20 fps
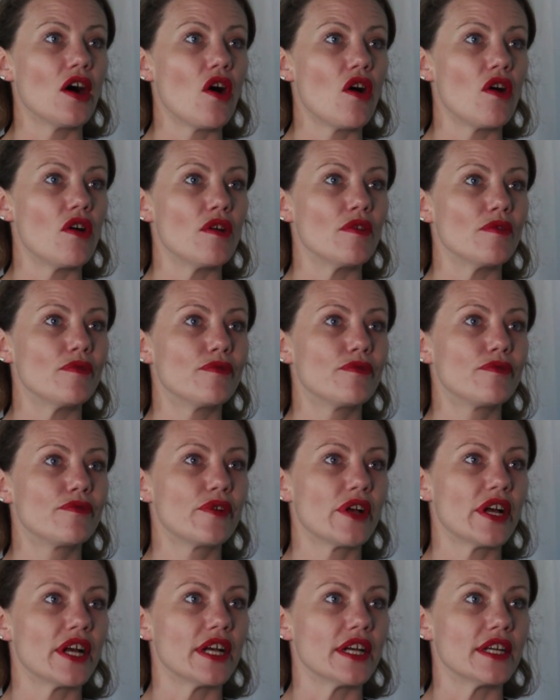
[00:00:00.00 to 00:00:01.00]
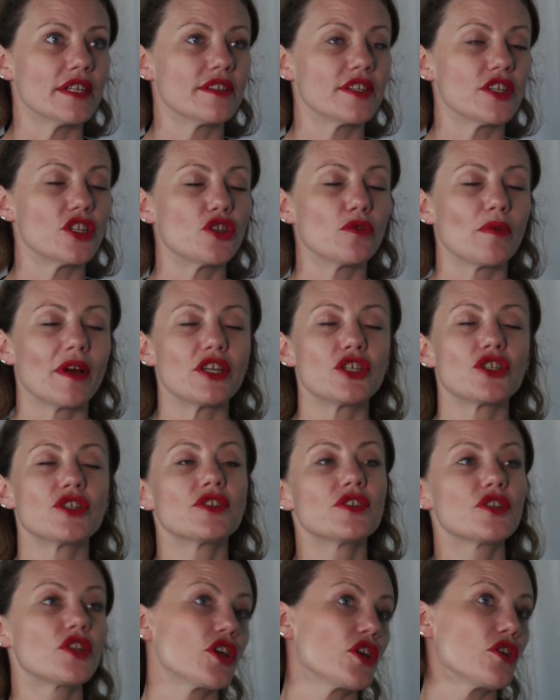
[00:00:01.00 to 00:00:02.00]
of
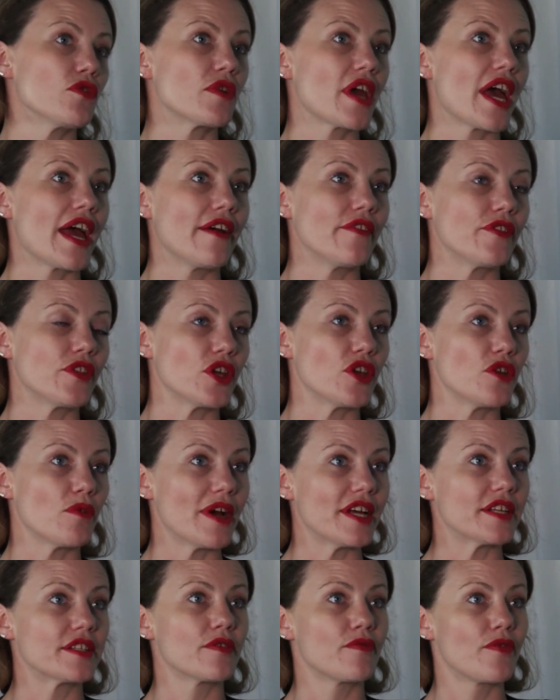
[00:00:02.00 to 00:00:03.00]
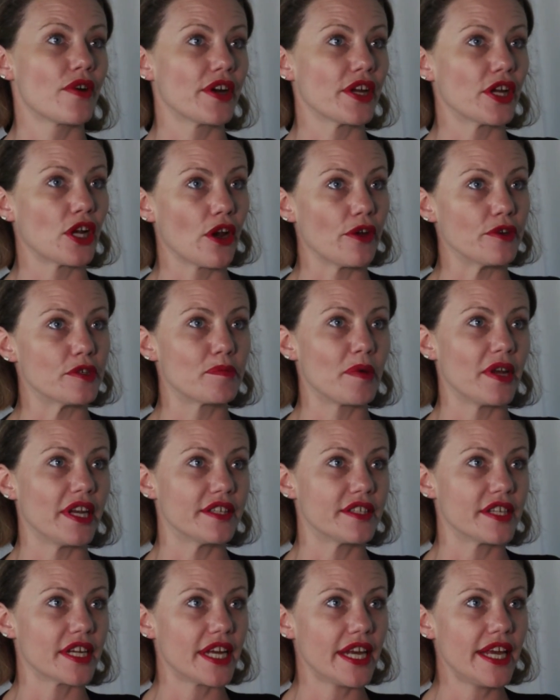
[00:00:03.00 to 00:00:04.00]
situations, the UK and the US are very close
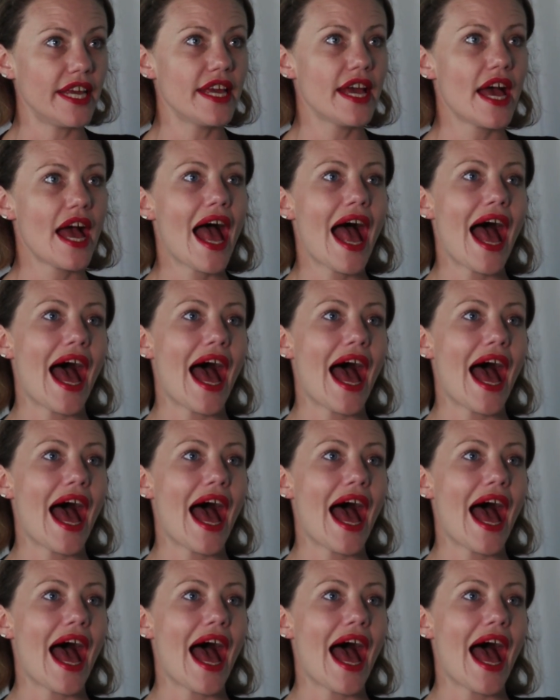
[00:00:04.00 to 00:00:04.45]
politically,